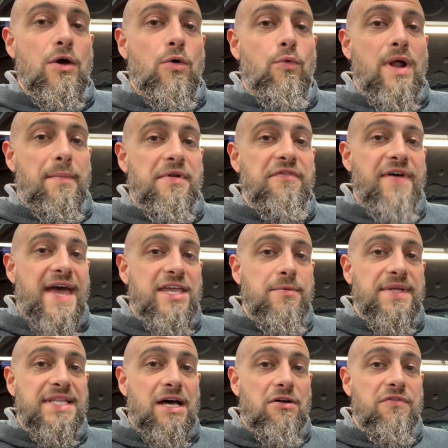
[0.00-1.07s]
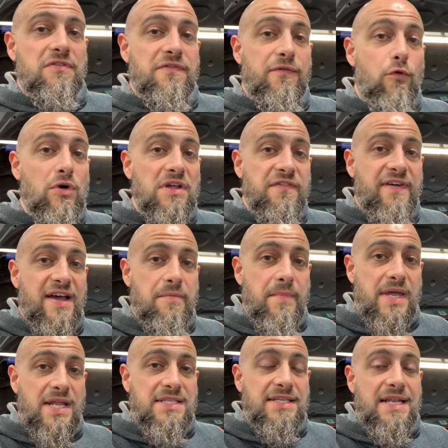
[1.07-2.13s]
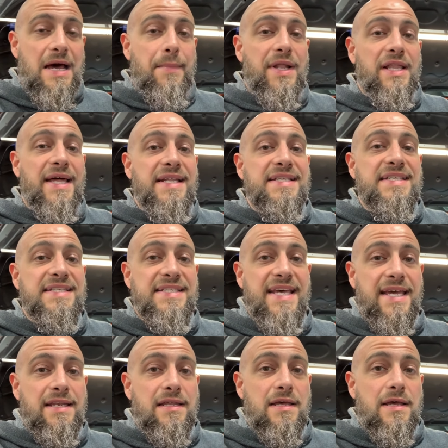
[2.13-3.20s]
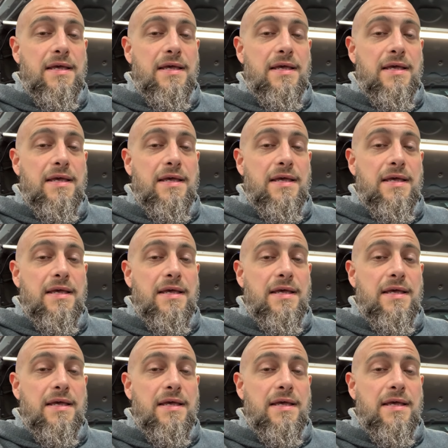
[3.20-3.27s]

Well, I'm going to vacuum it down for 45 minutes and I'm going to let it sit.